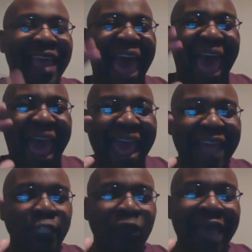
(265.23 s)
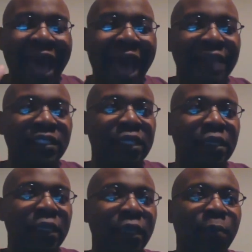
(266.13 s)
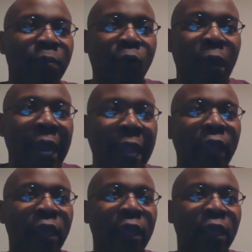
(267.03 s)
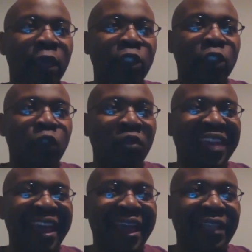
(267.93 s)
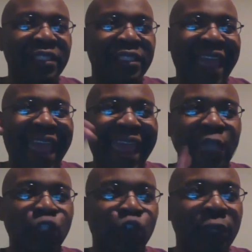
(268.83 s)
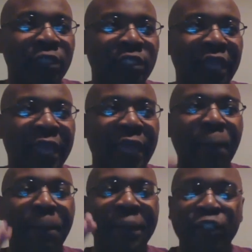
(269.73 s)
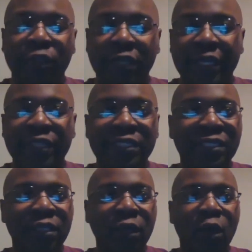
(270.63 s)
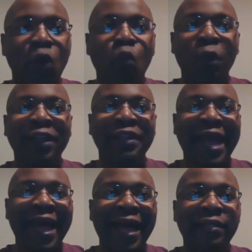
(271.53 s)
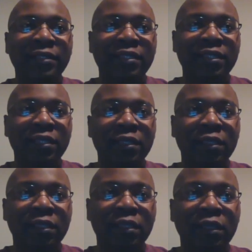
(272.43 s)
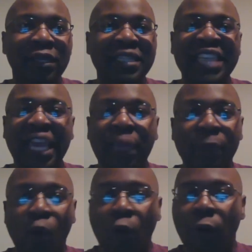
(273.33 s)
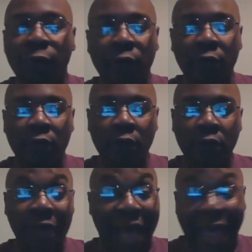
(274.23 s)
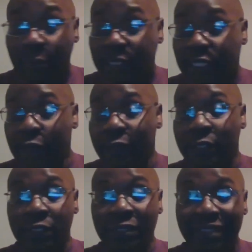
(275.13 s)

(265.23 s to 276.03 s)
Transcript: I had to constantly pray so that hatred and bitterness would not take me over. I am serious.